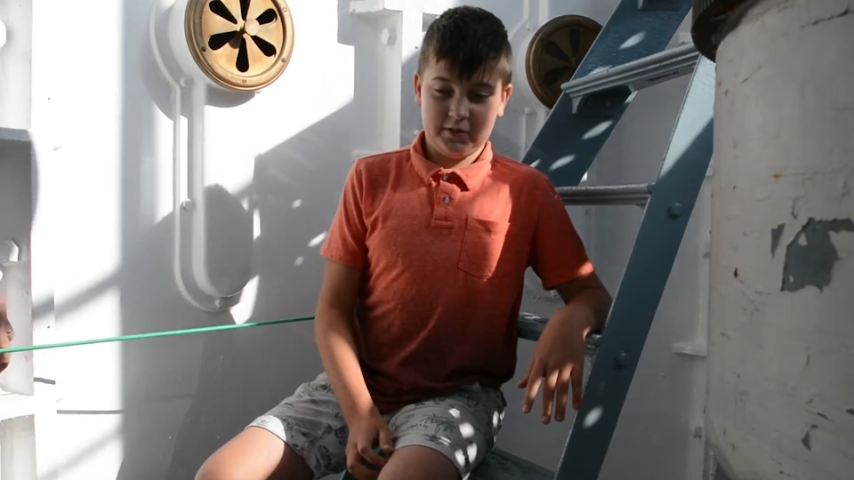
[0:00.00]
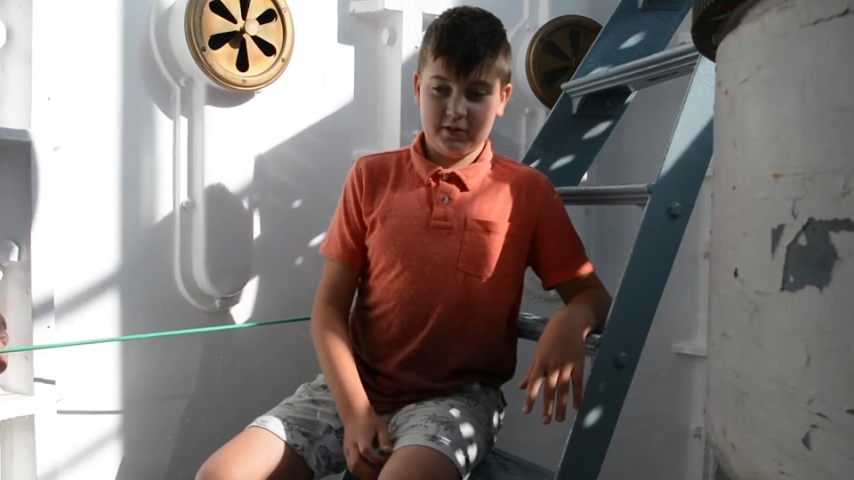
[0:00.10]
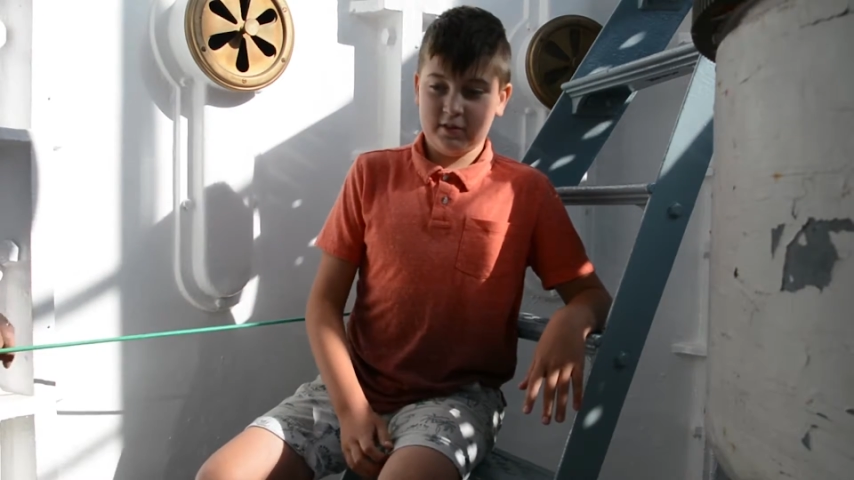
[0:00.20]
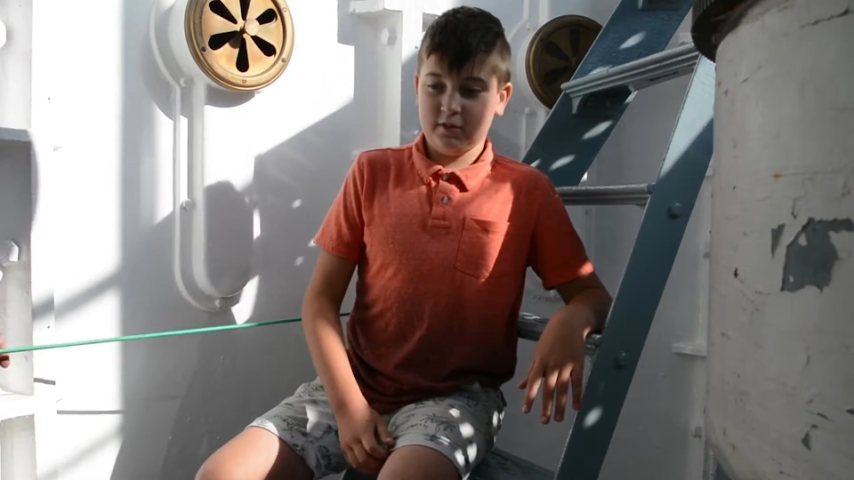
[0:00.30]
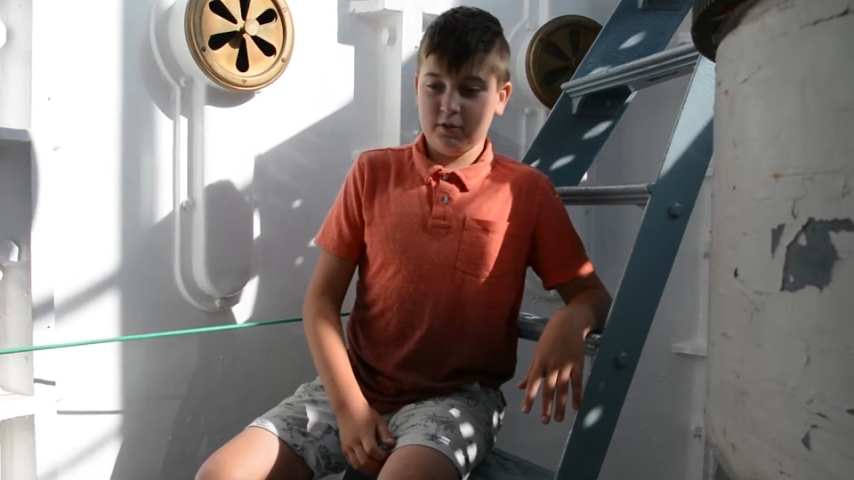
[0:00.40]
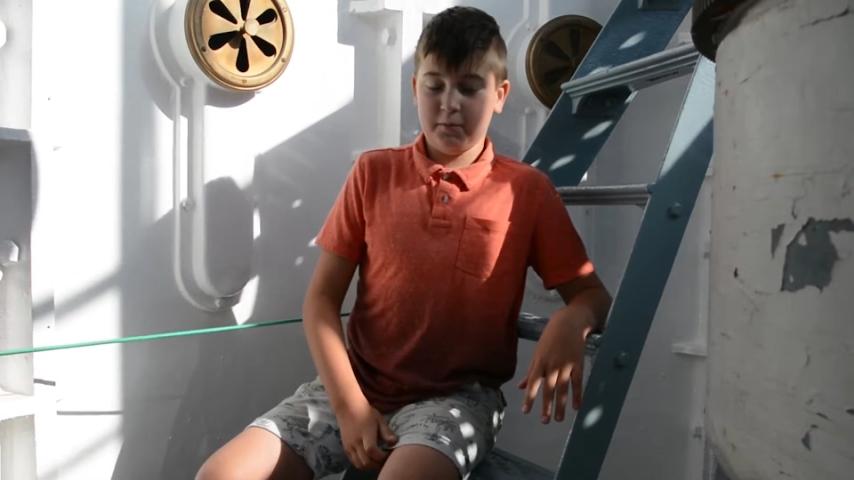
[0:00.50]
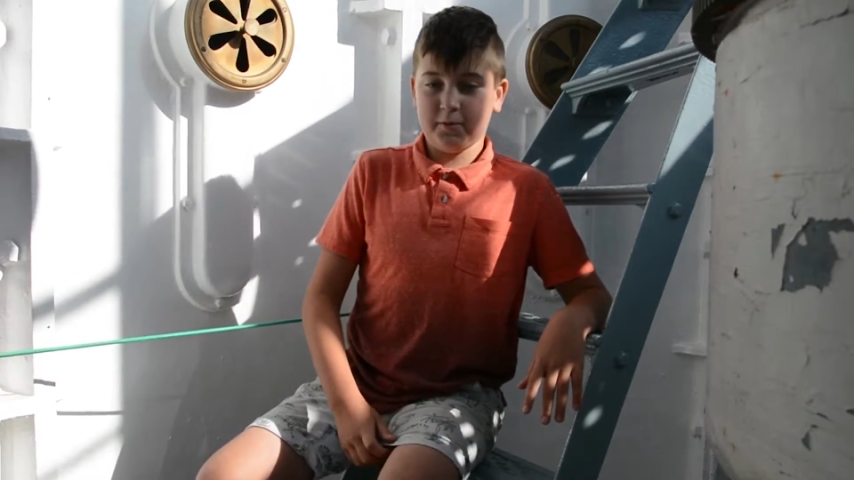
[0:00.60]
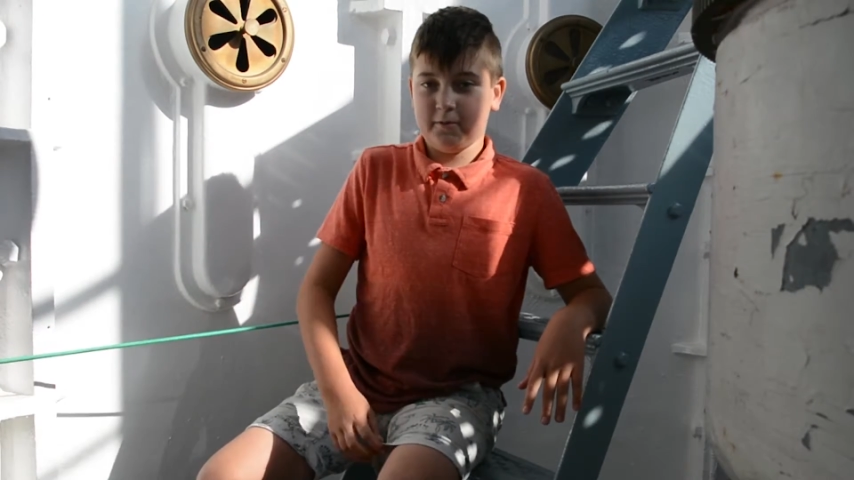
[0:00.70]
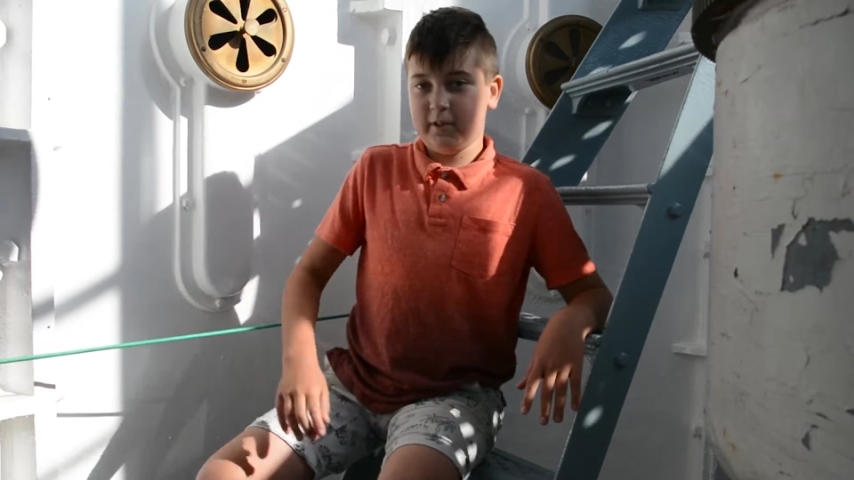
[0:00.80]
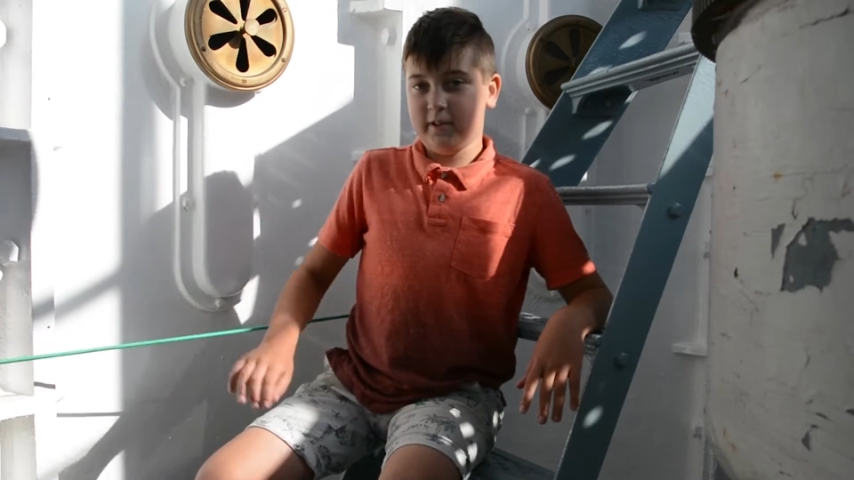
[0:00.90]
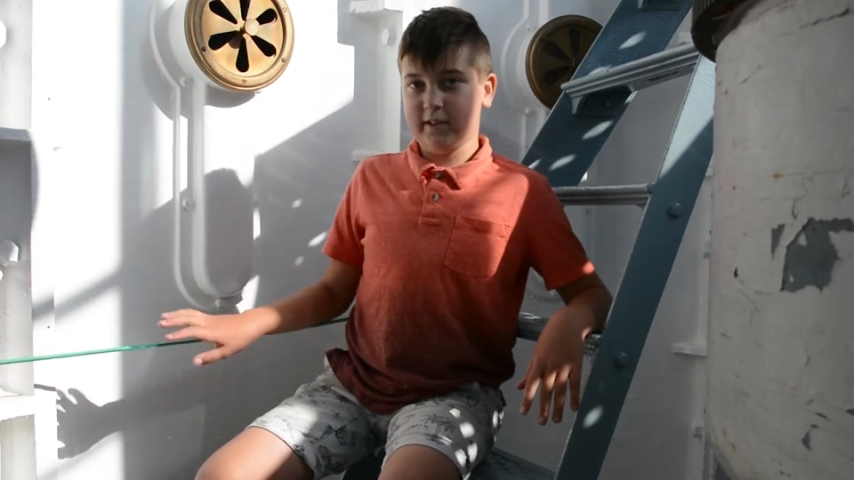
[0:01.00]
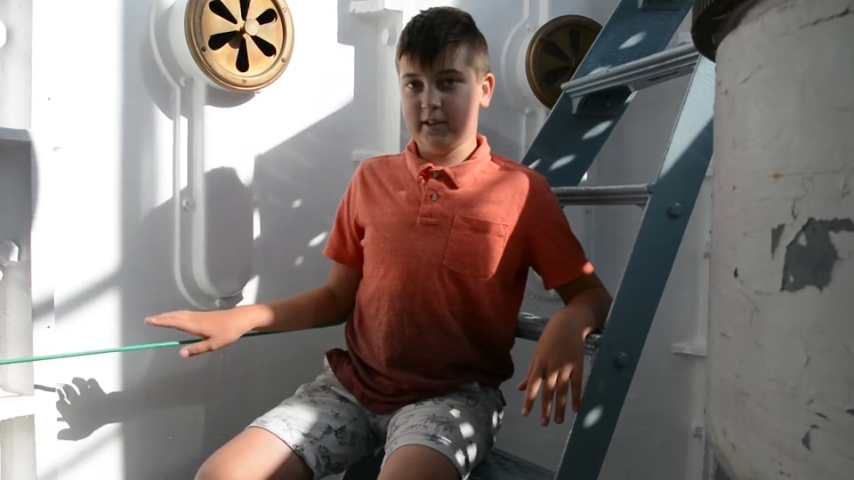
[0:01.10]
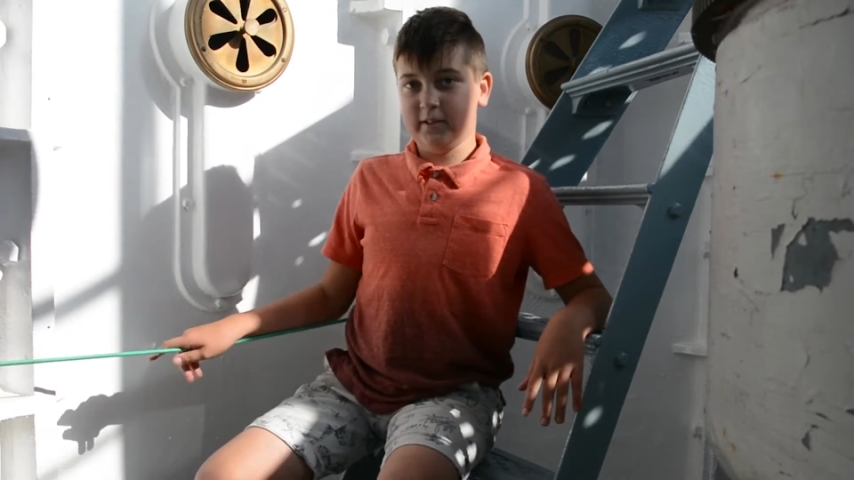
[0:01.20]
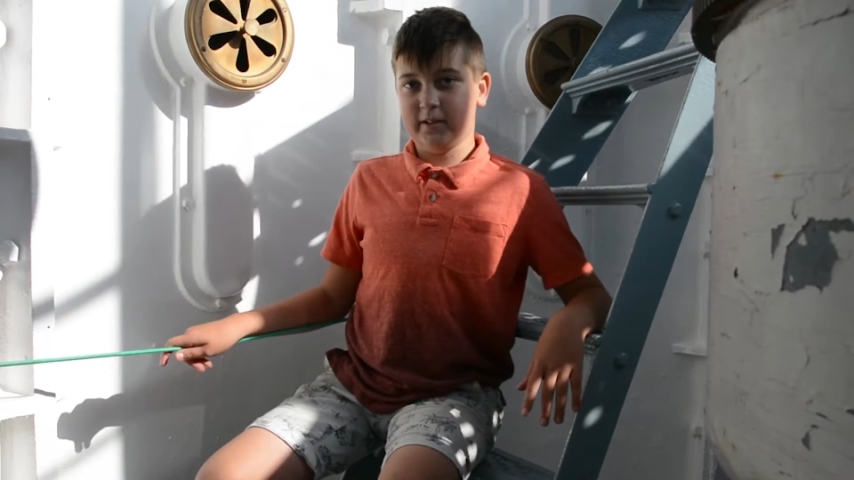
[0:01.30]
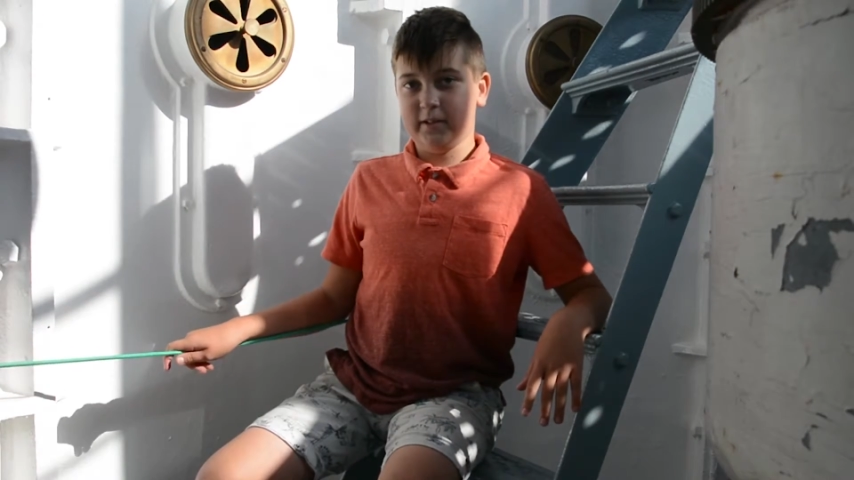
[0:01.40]
It's super windy
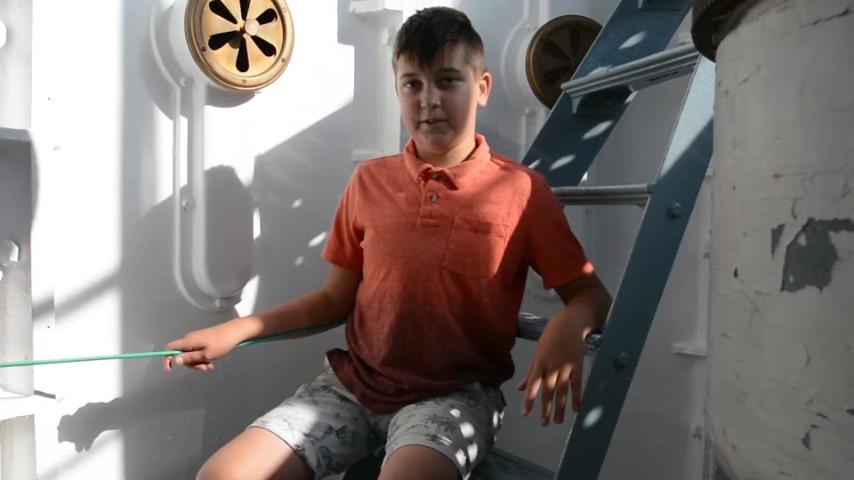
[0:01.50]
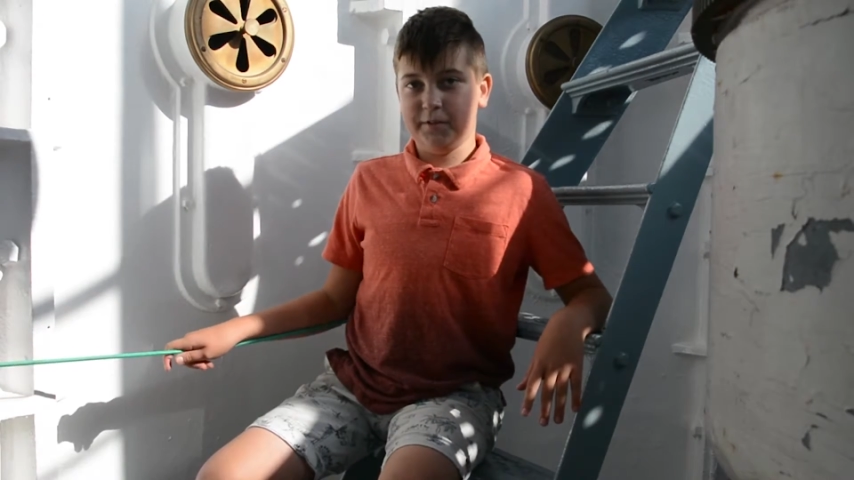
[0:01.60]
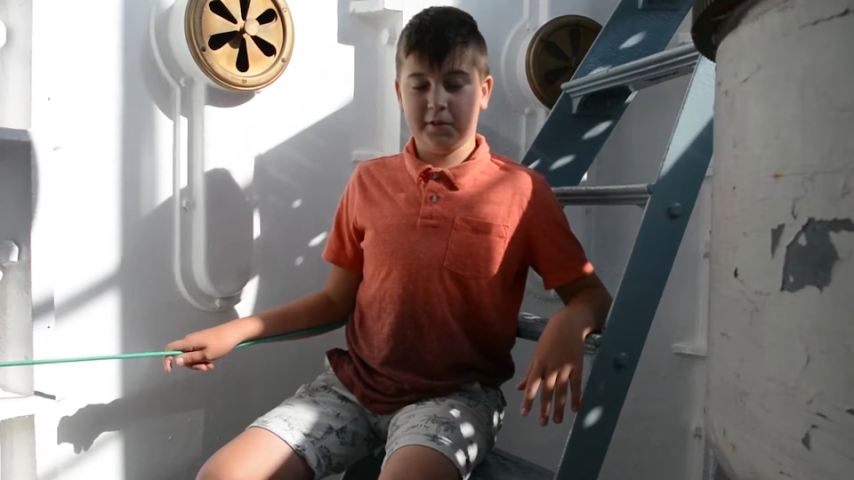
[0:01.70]
out there.